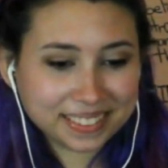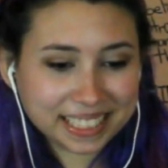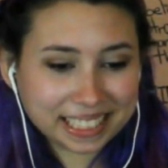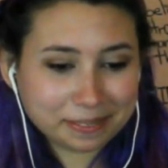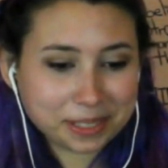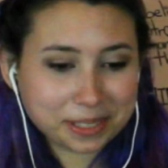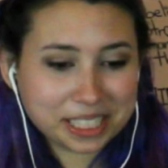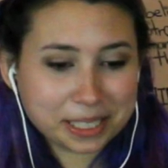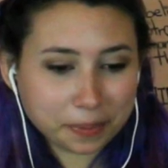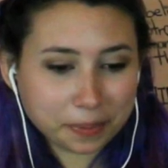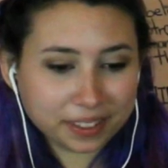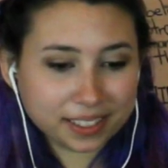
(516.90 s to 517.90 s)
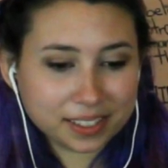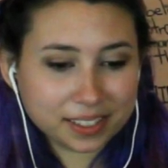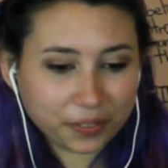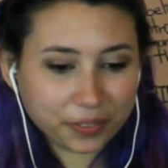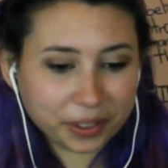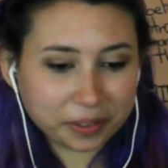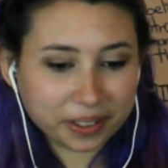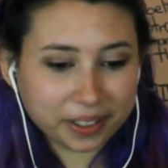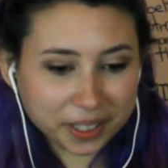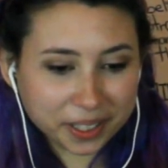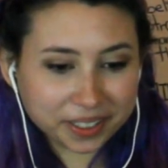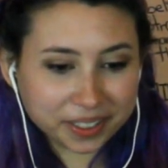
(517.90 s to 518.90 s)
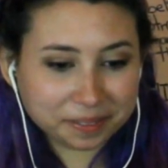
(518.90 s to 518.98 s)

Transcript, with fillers: okay, I'm shipping this very hard.